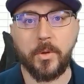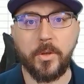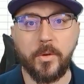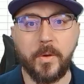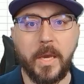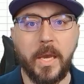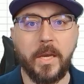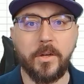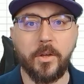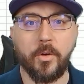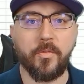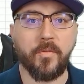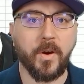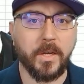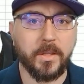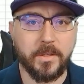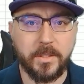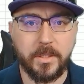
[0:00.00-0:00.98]
you can go
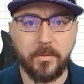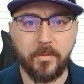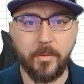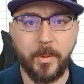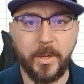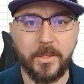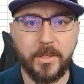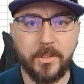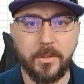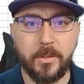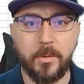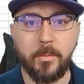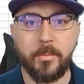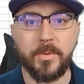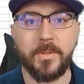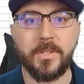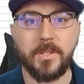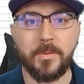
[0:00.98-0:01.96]
find this information,
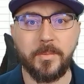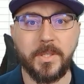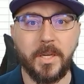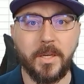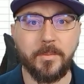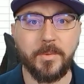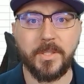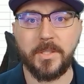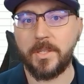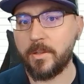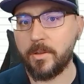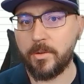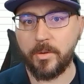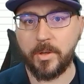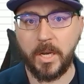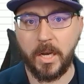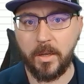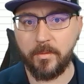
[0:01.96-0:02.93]
but sometimes it's a
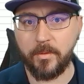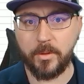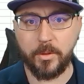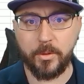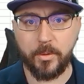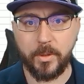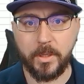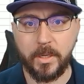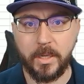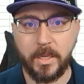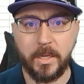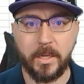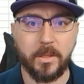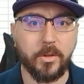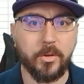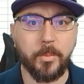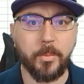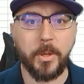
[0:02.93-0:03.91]
little convoluted and a
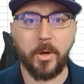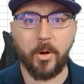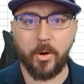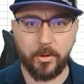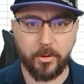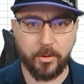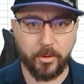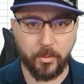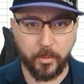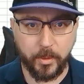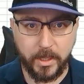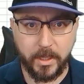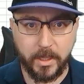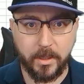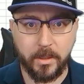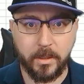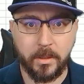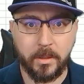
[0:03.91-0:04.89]
little bit hard to
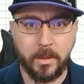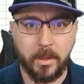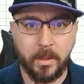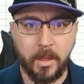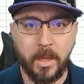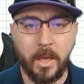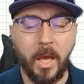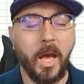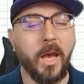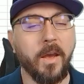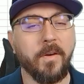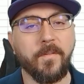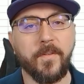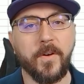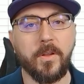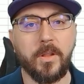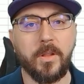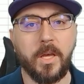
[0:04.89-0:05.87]
read. I
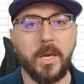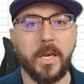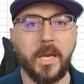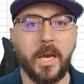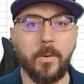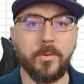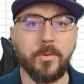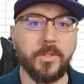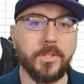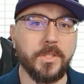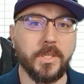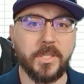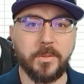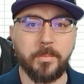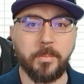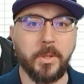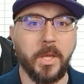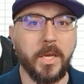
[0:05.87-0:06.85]
felt like I would just
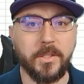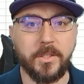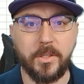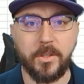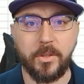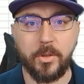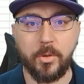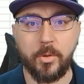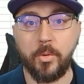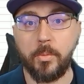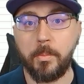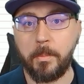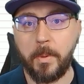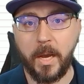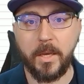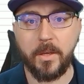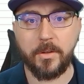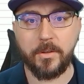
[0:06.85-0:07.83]
explain to you
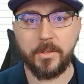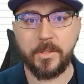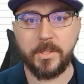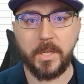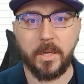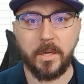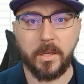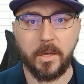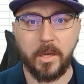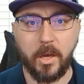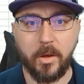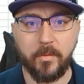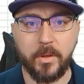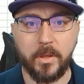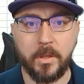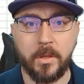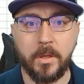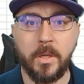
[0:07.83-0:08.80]
my understanding of
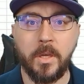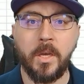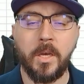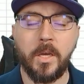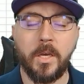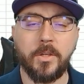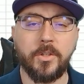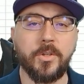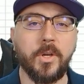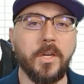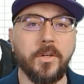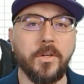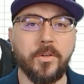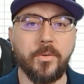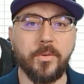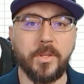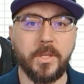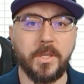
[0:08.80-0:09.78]
it and try to
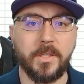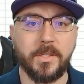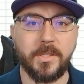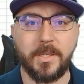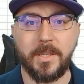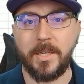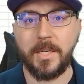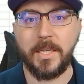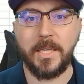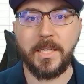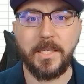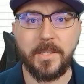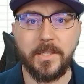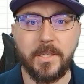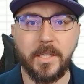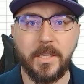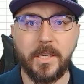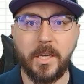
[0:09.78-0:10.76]
do things in an
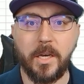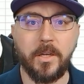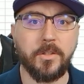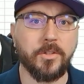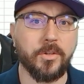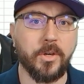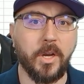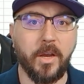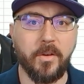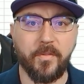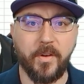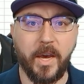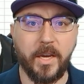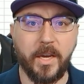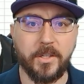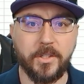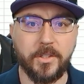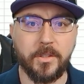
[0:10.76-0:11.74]
easy, cut and dry
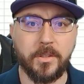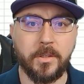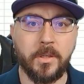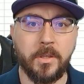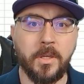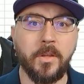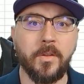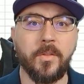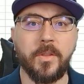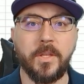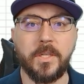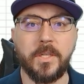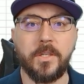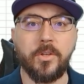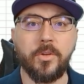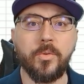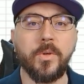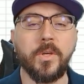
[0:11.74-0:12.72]
fashion
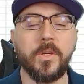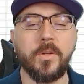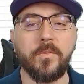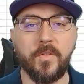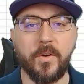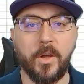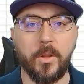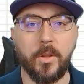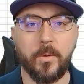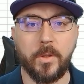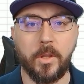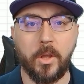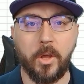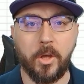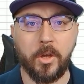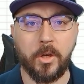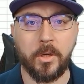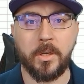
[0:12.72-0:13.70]
that you can follow
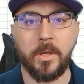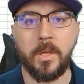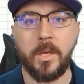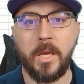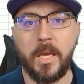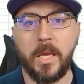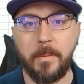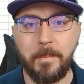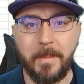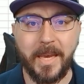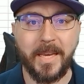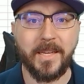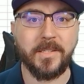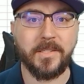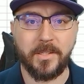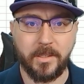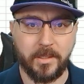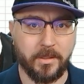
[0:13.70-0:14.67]
along and make
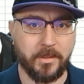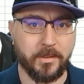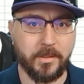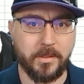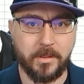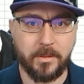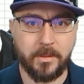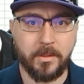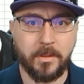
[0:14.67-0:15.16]
sense.